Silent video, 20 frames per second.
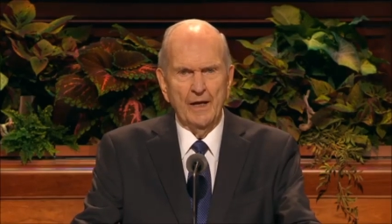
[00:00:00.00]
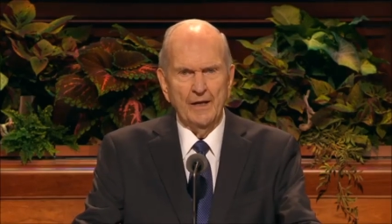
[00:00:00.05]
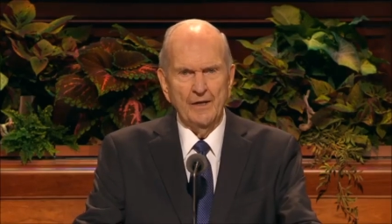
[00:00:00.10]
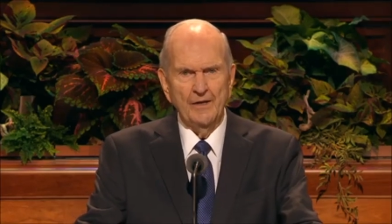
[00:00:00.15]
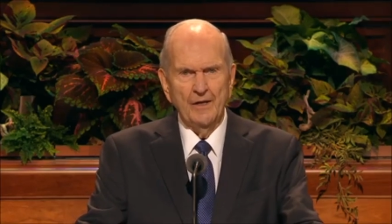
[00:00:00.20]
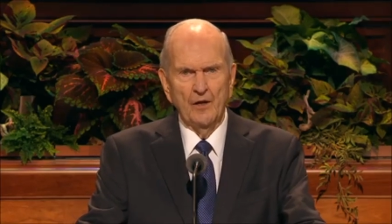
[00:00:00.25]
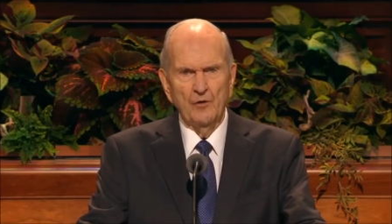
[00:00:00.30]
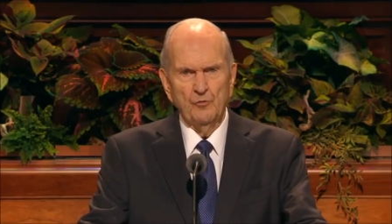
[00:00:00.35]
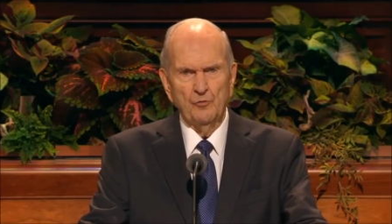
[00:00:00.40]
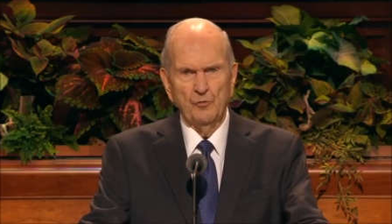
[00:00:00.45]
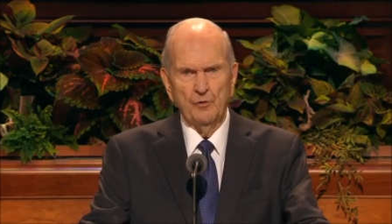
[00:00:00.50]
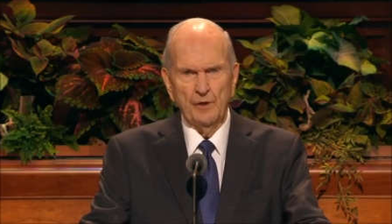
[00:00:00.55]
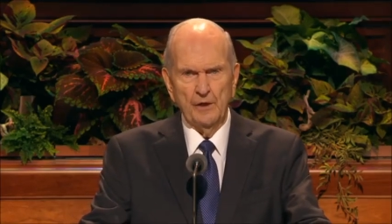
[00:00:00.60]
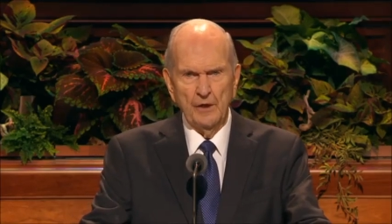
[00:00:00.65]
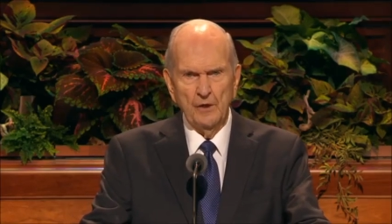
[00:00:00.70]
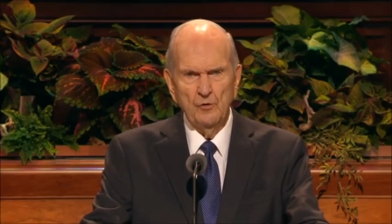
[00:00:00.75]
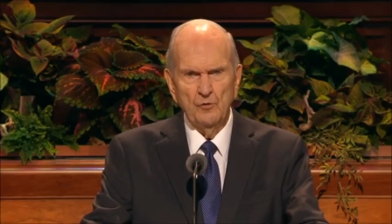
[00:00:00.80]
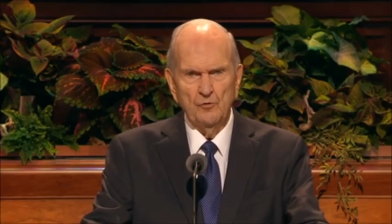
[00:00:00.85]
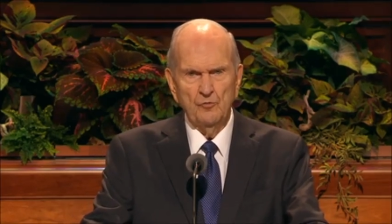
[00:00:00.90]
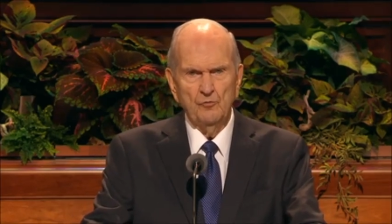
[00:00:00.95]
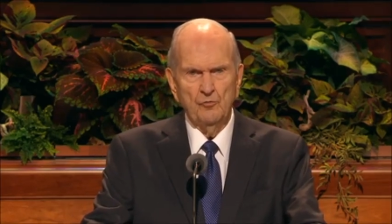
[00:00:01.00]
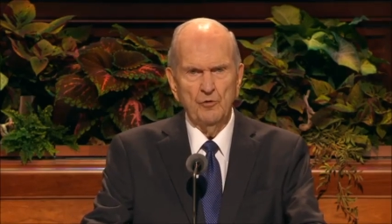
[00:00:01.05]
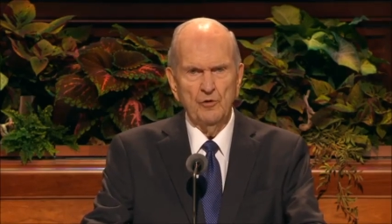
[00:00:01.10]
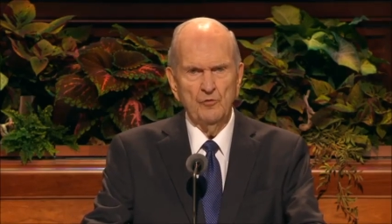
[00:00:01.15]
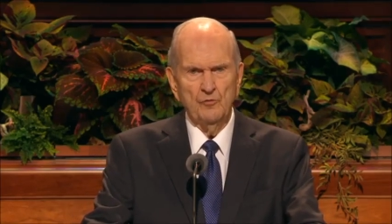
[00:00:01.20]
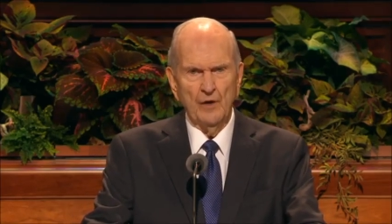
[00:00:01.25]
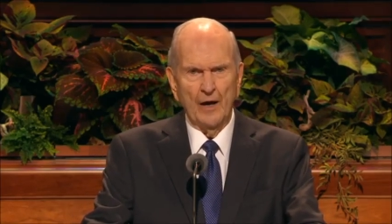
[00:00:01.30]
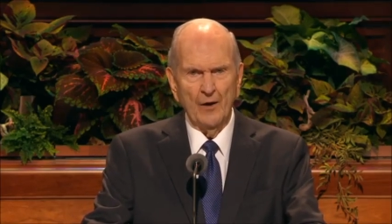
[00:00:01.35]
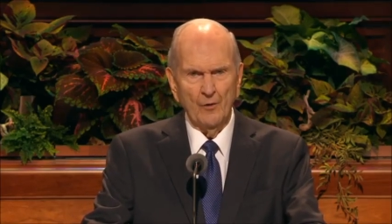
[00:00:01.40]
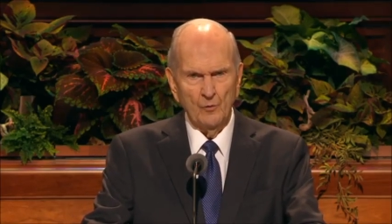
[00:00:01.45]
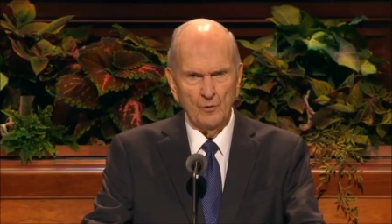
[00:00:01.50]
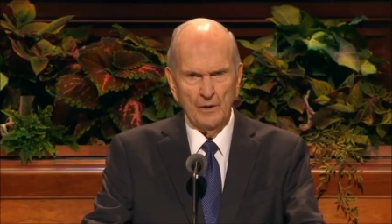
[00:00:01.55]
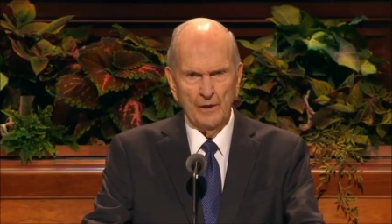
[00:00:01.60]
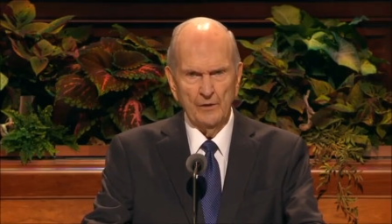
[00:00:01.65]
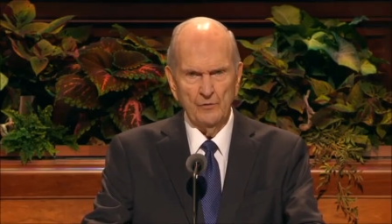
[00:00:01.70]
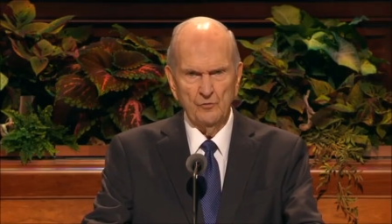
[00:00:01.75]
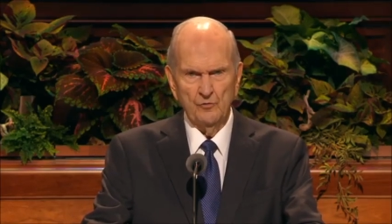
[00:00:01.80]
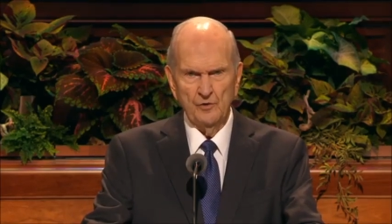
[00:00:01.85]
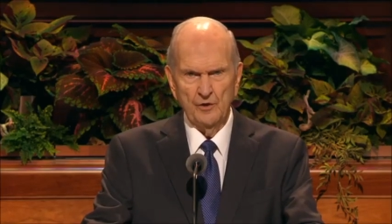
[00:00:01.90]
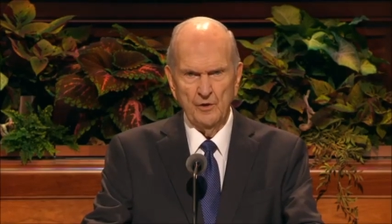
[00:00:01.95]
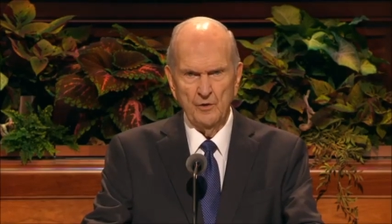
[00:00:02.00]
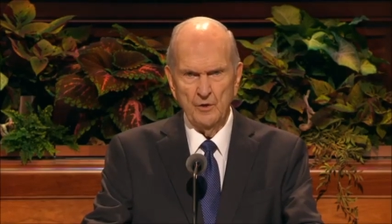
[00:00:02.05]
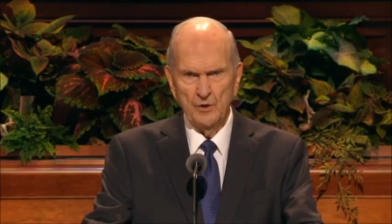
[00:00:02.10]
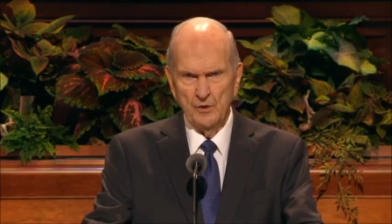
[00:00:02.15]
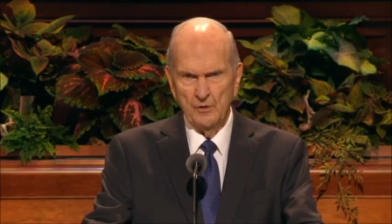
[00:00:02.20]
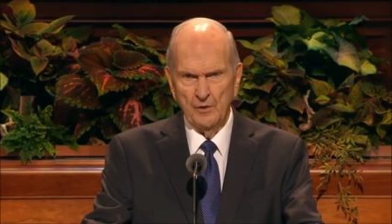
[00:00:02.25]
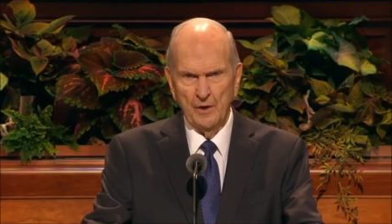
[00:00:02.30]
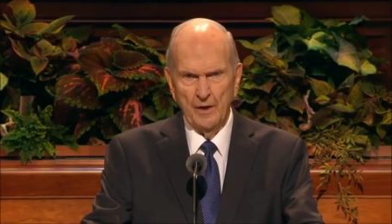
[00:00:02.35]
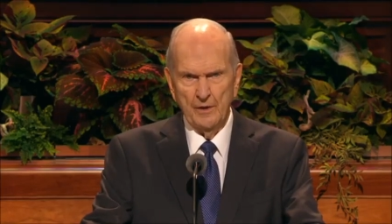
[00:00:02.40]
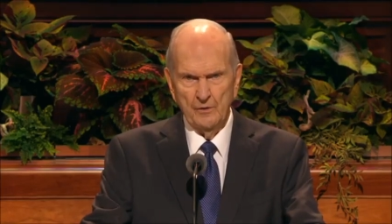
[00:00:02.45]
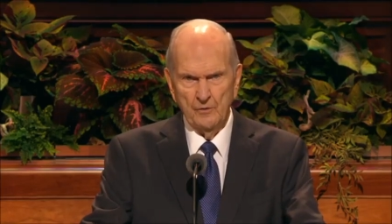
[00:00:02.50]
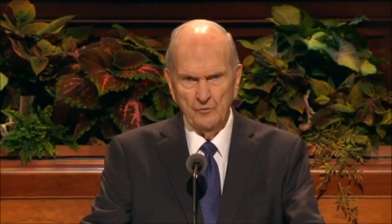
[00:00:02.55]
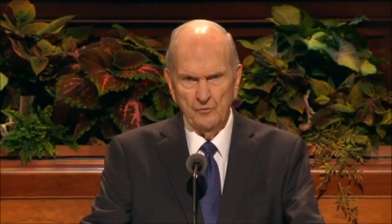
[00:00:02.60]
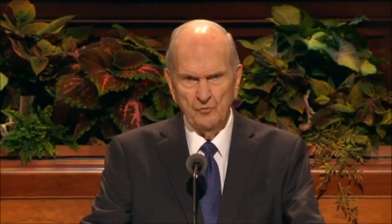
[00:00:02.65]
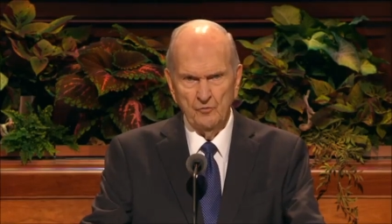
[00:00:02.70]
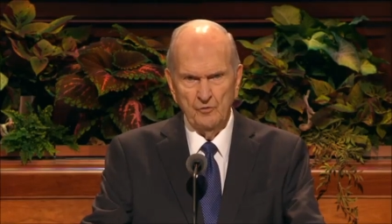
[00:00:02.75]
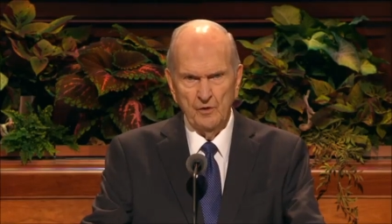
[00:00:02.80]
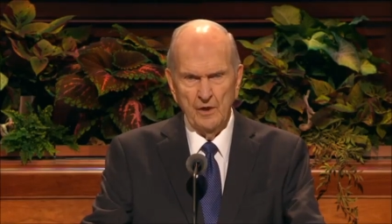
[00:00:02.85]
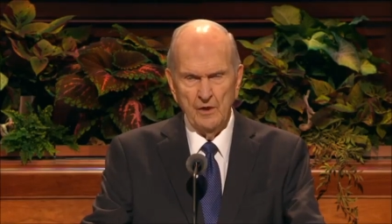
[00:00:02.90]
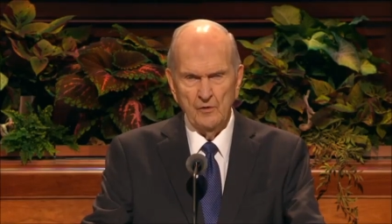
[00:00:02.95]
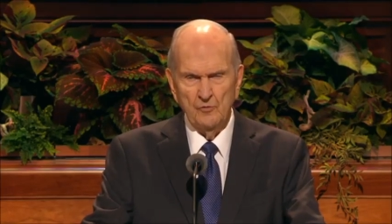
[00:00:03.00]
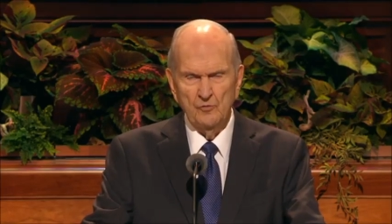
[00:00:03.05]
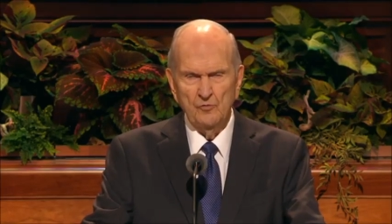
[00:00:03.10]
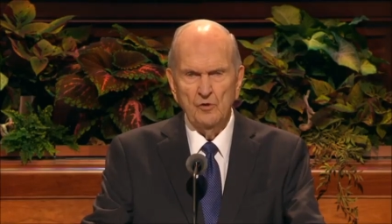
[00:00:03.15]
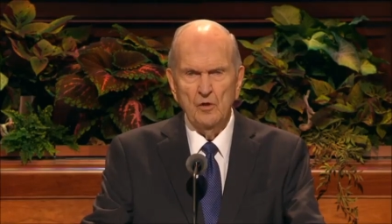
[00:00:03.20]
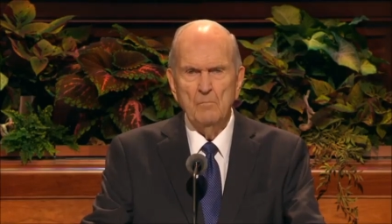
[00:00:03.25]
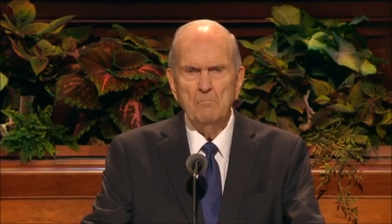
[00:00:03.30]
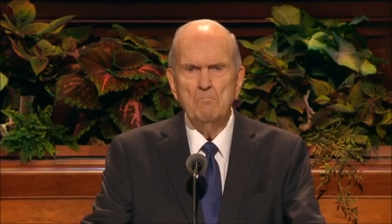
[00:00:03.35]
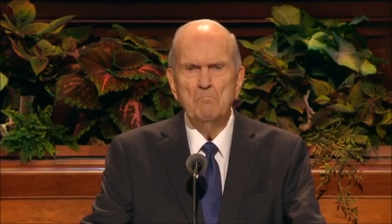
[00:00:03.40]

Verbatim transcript: Deseret Industries outlets in the United States.